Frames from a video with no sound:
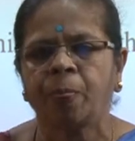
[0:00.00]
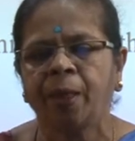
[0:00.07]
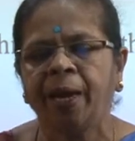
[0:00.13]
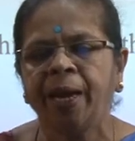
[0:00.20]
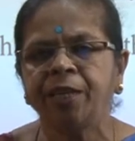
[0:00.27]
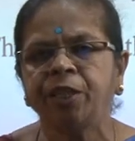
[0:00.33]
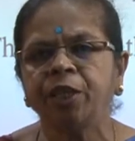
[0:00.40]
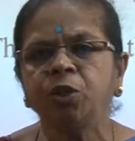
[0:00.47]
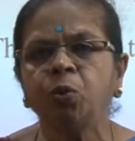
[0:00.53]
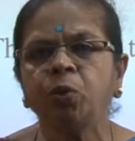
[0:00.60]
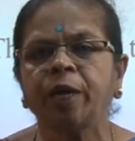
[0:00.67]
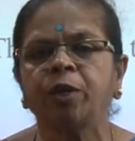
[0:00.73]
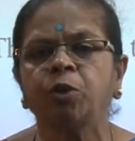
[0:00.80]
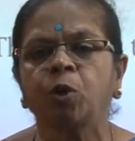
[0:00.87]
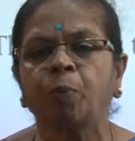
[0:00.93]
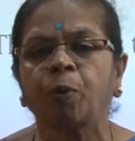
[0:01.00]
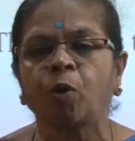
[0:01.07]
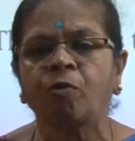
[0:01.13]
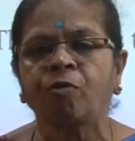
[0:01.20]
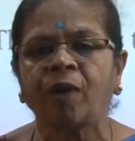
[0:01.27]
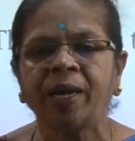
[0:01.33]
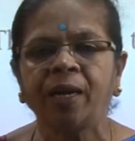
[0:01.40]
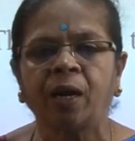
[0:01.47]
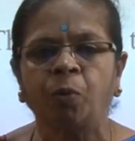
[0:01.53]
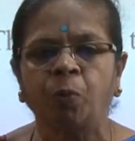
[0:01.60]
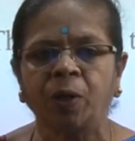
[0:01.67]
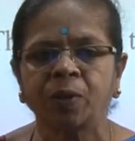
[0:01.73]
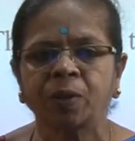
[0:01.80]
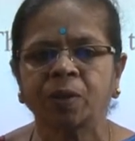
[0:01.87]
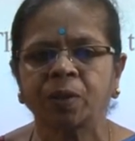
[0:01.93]
8 into 10 to the power of 5
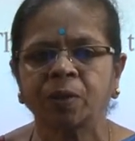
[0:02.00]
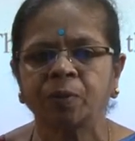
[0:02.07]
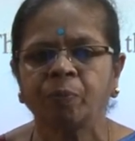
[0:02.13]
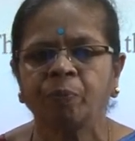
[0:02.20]
hours.